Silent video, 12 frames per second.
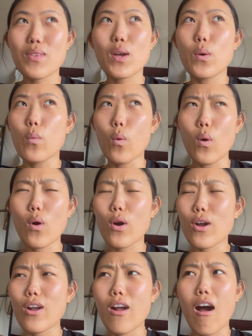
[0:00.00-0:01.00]

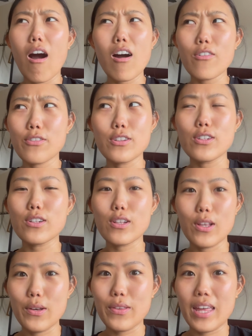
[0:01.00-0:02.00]
wore awful
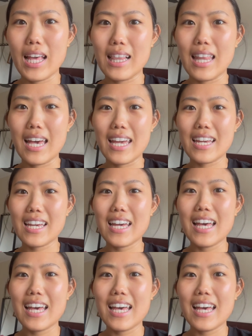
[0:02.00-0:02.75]
clothing like